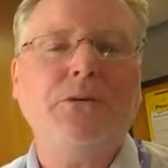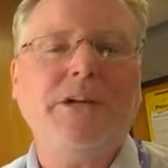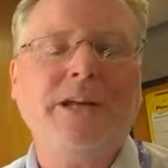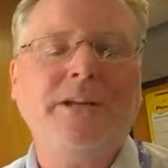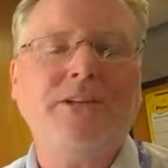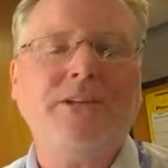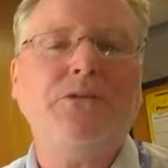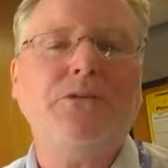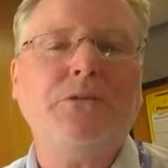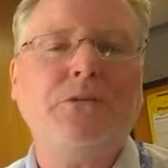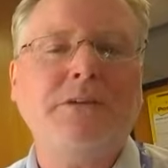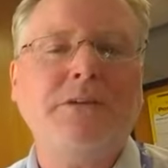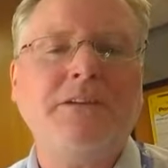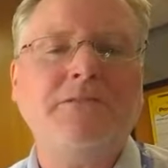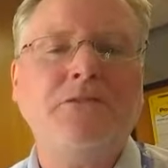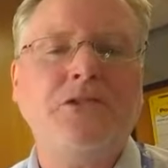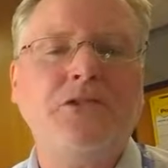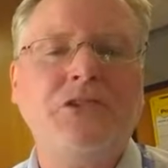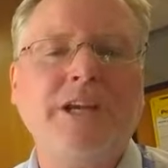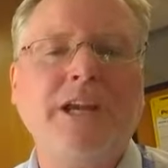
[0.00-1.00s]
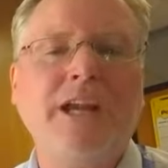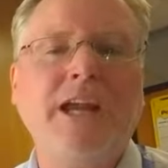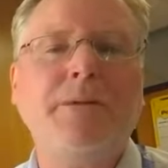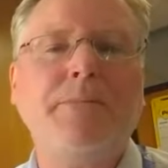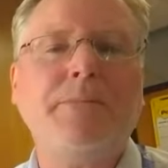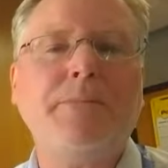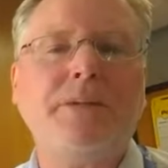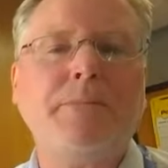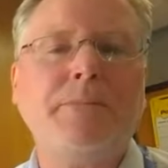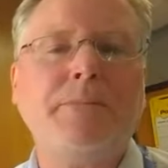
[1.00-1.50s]
get to a refugee
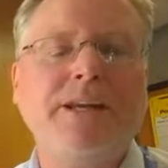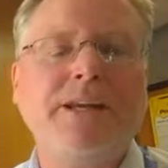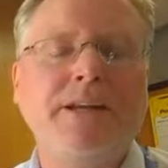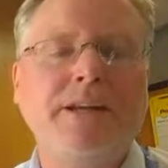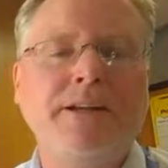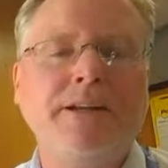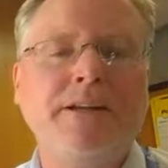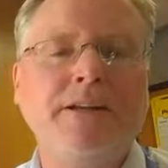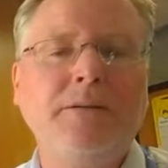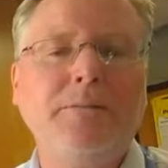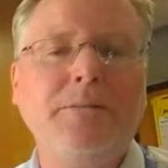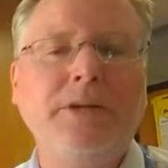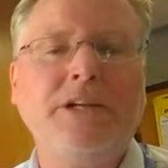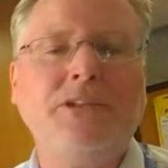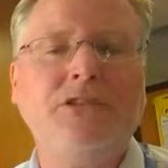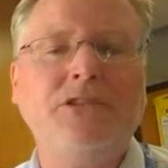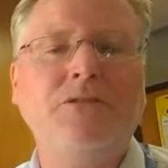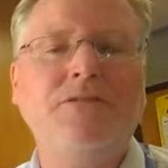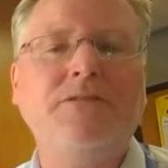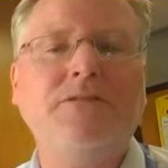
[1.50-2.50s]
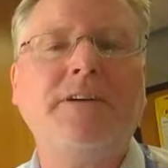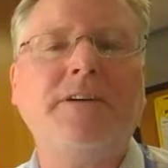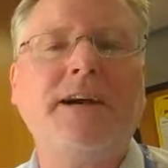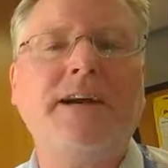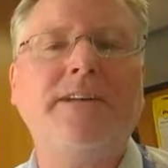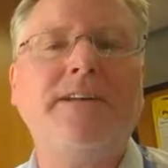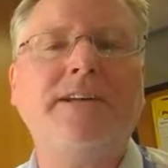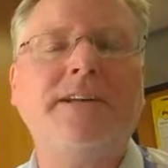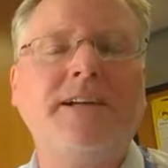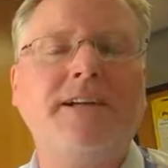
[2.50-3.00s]
camp at the beginning because you
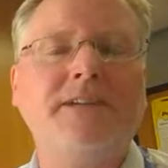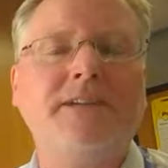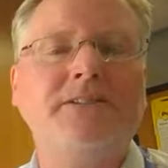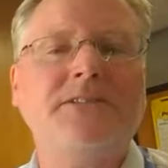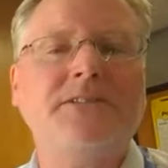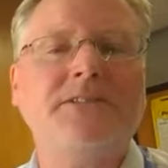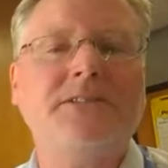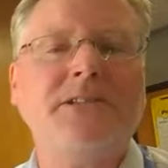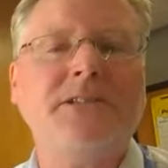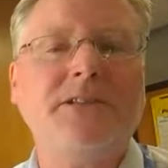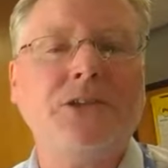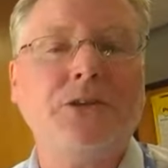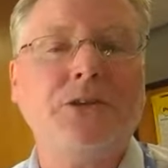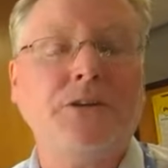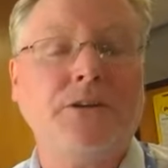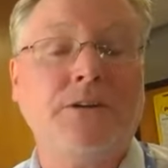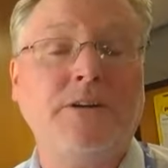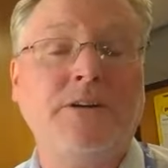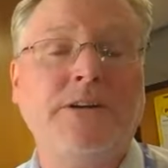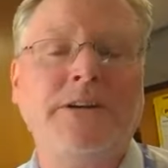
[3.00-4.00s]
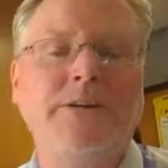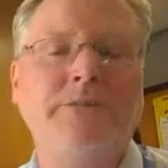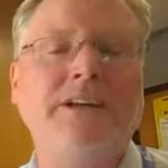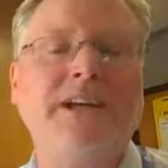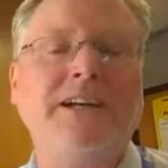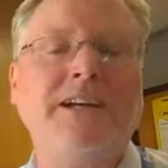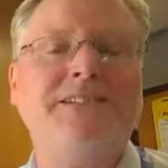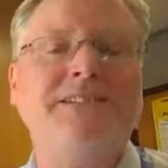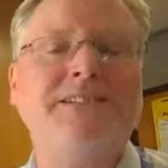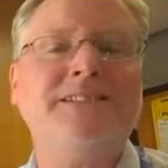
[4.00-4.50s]
finally got security, you've
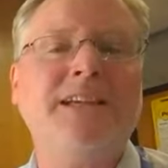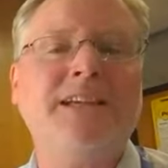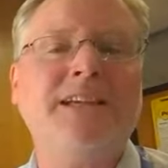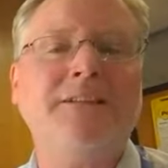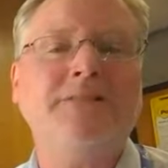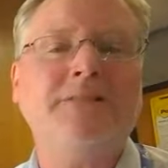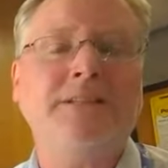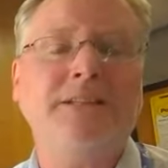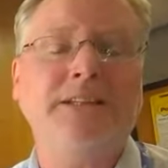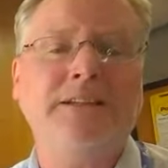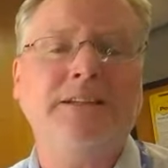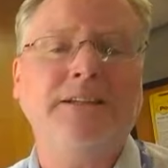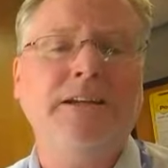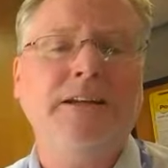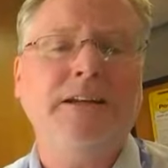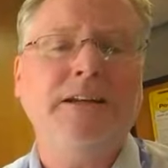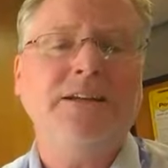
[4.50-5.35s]
got safety,